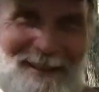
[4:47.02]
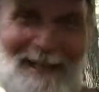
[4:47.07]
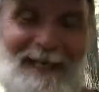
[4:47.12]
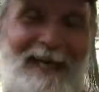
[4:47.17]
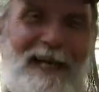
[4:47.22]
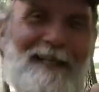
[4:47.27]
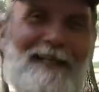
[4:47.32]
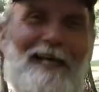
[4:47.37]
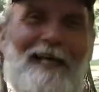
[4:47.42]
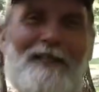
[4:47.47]
They
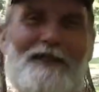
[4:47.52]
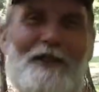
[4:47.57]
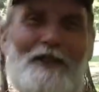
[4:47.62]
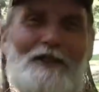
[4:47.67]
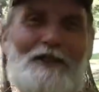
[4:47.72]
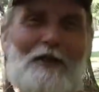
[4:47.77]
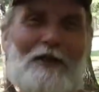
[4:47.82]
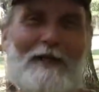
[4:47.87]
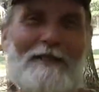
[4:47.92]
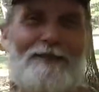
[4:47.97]
got lots
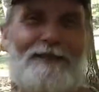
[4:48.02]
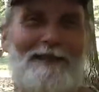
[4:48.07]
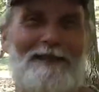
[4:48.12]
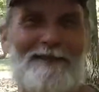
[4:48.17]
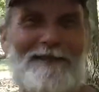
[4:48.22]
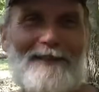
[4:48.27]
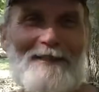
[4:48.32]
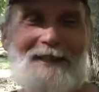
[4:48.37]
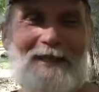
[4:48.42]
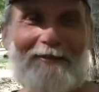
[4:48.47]
of
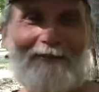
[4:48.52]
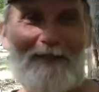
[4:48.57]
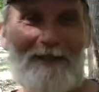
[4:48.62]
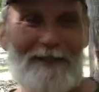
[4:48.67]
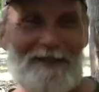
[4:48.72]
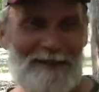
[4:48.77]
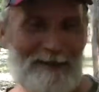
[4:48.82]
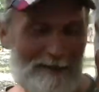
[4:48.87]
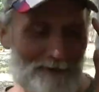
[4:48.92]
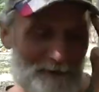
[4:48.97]
choices out
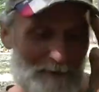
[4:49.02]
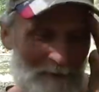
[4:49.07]
there.